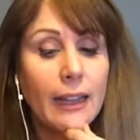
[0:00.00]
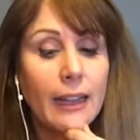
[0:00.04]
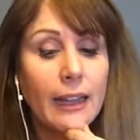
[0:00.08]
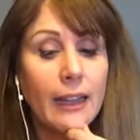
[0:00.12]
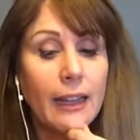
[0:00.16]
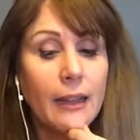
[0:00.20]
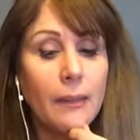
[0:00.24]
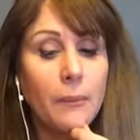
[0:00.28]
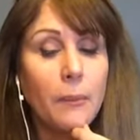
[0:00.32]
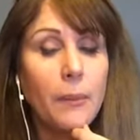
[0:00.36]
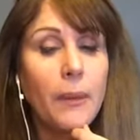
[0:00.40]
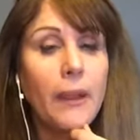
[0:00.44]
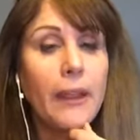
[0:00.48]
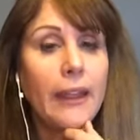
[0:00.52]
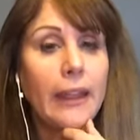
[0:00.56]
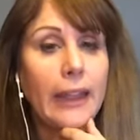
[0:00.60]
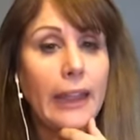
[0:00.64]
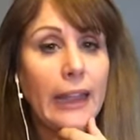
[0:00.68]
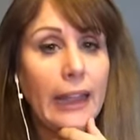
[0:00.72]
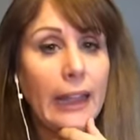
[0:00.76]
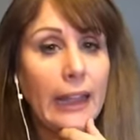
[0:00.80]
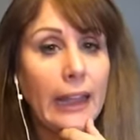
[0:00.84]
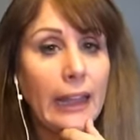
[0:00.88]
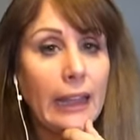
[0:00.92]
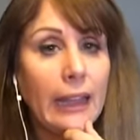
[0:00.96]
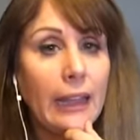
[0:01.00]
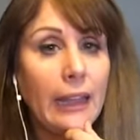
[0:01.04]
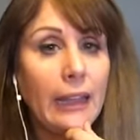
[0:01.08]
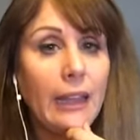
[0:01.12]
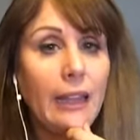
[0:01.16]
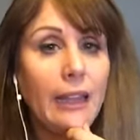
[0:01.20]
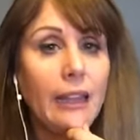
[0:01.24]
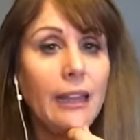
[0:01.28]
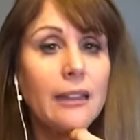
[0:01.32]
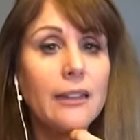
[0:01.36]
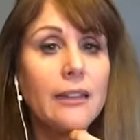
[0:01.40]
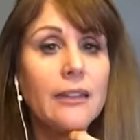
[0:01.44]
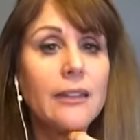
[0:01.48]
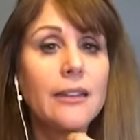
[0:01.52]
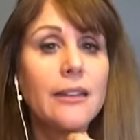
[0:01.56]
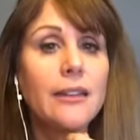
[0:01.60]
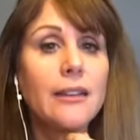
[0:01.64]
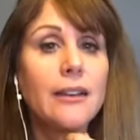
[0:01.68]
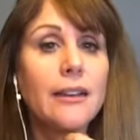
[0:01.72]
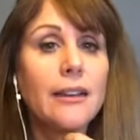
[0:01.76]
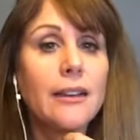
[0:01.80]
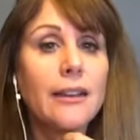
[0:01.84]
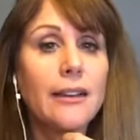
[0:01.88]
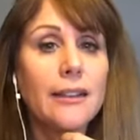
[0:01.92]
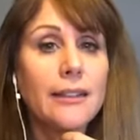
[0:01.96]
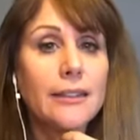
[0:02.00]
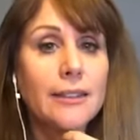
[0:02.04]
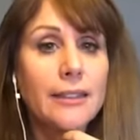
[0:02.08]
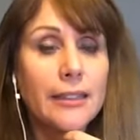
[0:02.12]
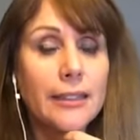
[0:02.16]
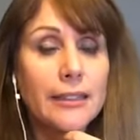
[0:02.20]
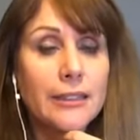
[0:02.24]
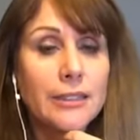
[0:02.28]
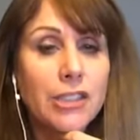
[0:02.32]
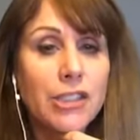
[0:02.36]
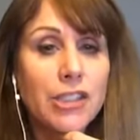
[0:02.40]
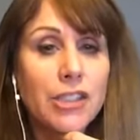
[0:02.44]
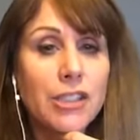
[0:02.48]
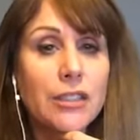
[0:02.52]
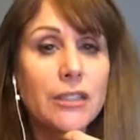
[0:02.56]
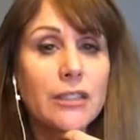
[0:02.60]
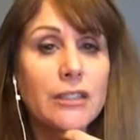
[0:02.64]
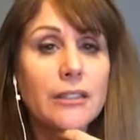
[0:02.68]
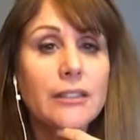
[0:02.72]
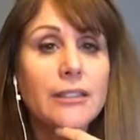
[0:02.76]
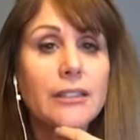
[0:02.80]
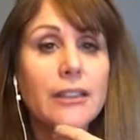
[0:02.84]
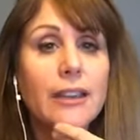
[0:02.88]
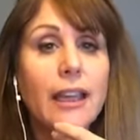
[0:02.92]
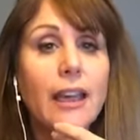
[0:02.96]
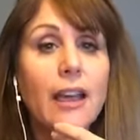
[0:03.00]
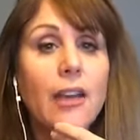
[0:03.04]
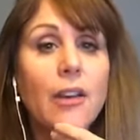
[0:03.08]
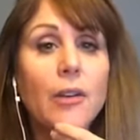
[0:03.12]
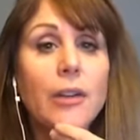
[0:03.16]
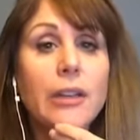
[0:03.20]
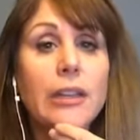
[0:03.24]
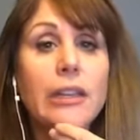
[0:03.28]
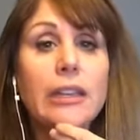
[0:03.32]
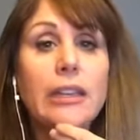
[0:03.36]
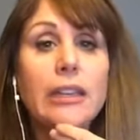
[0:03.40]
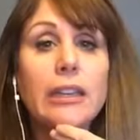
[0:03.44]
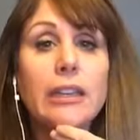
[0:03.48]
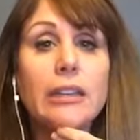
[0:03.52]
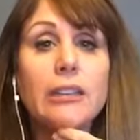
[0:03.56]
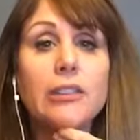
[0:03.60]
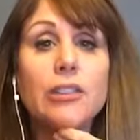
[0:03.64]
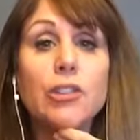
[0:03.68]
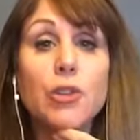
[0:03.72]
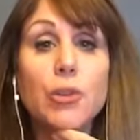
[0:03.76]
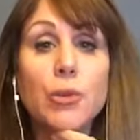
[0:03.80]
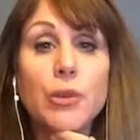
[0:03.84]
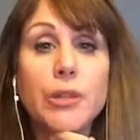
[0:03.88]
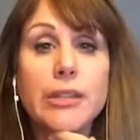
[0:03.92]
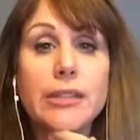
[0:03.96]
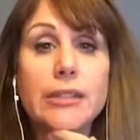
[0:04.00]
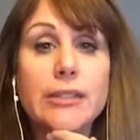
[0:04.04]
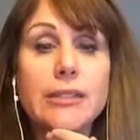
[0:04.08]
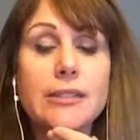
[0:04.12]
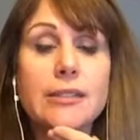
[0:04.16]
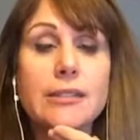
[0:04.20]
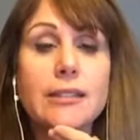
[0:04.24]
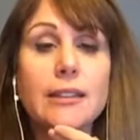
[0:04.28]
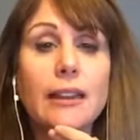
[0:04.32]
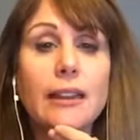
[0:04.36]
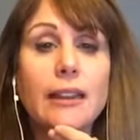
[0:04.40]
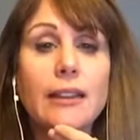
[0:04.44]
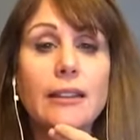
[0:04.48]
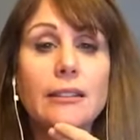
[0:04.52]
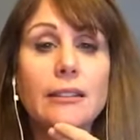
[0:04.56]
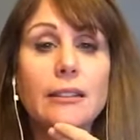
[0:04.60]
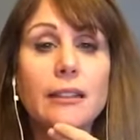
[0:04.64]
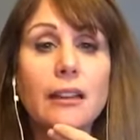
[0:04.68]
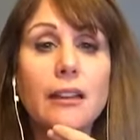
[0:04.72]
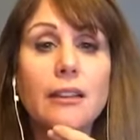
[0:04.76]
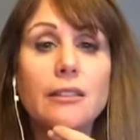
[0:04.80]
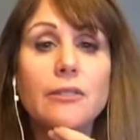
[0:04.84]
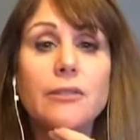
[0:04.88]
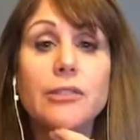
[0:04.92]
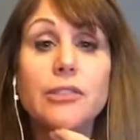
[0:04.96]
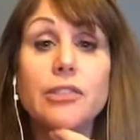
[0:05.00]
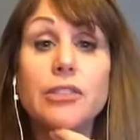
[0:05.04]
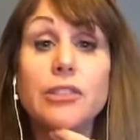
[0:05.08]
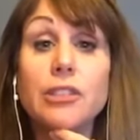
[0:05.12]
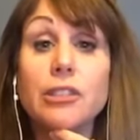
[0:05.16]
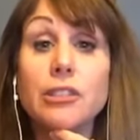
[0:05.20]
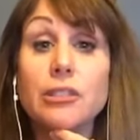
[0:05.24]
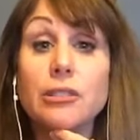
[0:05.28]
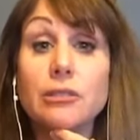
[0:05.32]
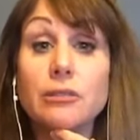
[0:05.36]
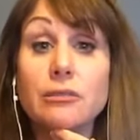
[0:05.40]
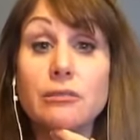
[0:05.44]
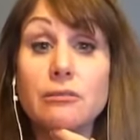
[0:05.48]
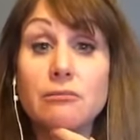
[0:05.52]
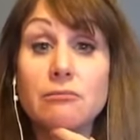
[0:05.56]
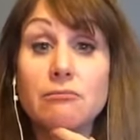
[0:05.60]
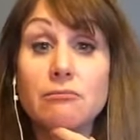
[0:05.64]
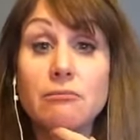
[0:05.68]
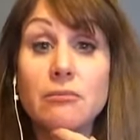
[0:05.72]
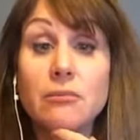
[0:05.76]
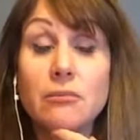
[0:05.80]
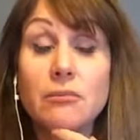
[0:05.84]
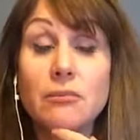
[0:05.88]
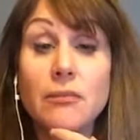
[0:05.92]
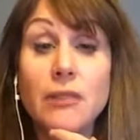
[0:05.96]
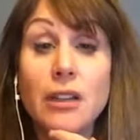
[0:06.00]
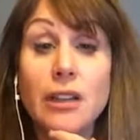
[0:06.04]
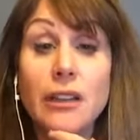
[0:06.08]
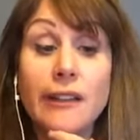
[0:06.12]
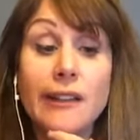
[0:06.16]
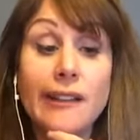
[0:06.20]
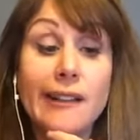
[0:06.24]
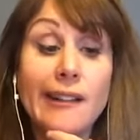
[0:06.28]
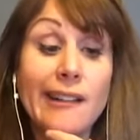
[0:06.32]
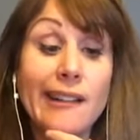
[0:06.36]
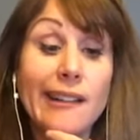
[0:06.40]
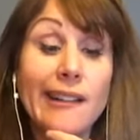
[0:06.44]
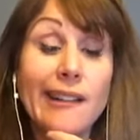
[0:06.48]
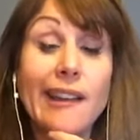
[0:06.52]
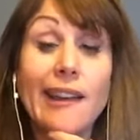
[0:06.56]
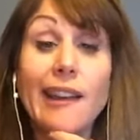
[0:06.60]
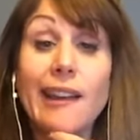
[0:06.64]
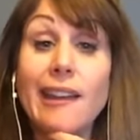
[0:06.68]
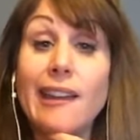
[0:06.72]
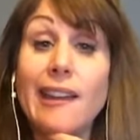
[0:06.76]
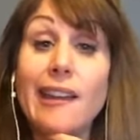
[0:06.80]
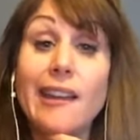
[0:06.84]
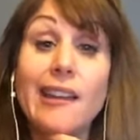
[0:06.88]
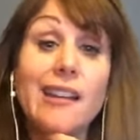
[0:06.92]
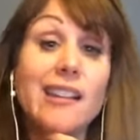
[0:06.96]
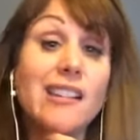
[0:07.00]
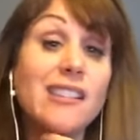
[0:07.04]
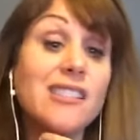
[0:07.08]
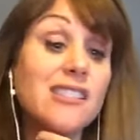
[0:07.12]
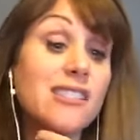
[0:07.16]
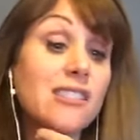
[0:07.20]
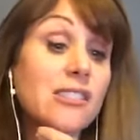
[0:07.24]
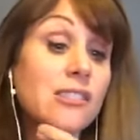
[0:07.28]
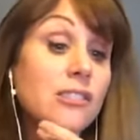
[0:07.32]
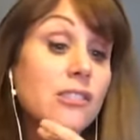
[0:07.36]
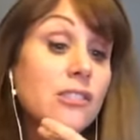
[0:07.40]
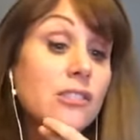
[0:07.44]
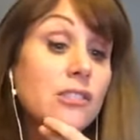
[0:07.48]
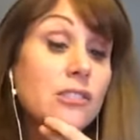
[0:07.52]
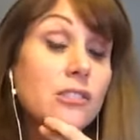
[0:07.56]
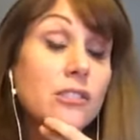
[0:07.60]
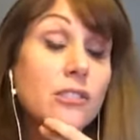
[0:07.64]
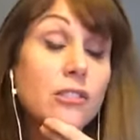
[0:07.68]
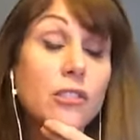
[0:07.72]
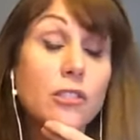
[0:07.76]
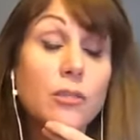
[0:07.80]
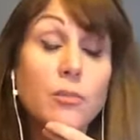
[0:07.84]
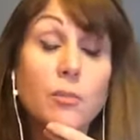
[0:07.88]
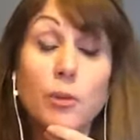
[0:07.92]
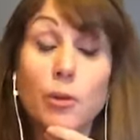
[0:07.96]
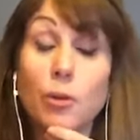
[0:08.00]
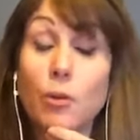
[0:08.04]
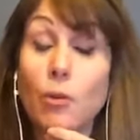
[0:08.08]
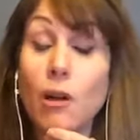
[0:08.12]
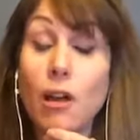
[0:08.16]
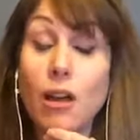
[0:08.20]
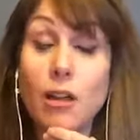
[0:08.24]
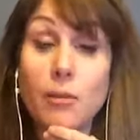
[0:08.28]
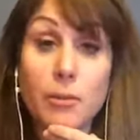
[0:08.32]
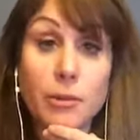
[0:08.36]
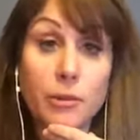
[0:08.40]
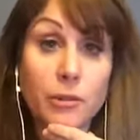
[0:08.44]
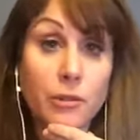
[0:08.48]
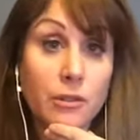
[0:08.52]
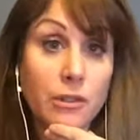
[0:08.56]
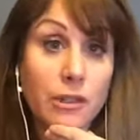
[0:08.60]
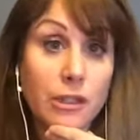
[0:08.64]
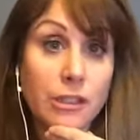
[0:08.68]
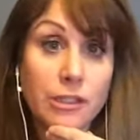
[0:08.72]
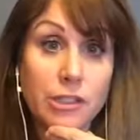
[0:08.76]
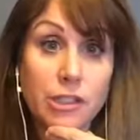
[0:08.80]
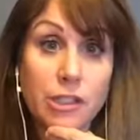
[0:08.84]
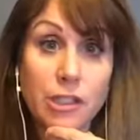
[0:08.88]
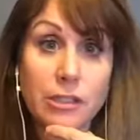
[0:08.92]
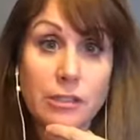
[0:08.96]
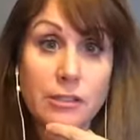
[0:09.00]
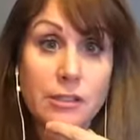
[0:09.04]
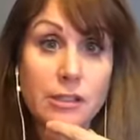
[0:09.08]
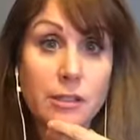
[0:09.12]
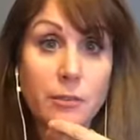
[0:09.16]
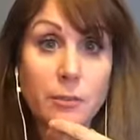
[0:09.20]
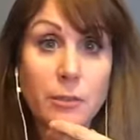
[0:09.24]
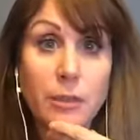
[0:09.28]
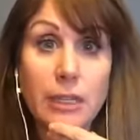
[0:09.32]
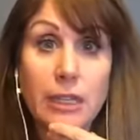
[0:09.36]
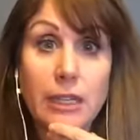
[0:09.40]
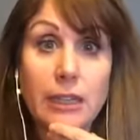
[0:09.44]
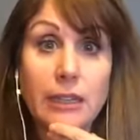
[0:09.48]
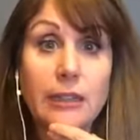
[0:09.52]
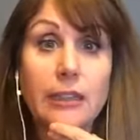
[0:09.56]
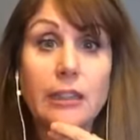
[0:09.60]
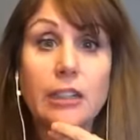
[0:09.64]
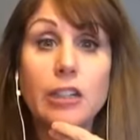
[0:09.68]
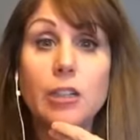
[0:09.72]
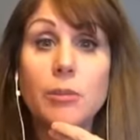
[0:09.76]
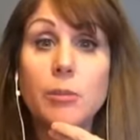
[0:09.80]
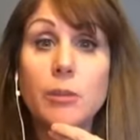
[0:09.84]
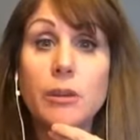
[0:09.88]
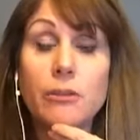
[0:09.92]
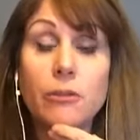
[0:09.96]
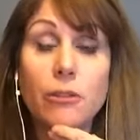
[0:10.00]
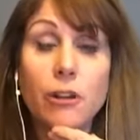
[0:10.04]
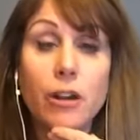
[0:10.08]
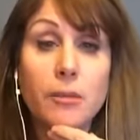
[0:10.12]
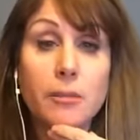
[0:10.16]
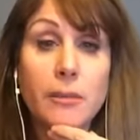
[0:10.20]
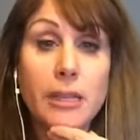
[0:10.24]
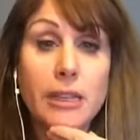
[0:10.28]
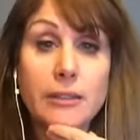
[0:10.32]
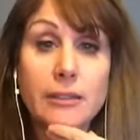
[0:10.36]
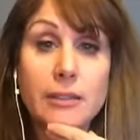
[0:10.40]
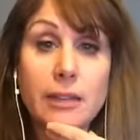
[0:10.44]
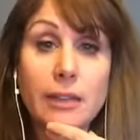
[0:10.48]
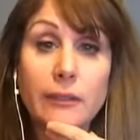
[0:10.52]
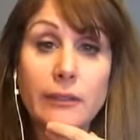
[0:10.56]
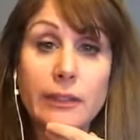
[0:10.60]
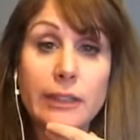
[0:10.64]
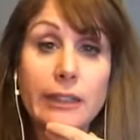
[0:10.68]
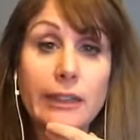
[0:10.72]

pay attention to how he treats and loves you. Like, I had a super whopper crush on somebody a year before I met Devin,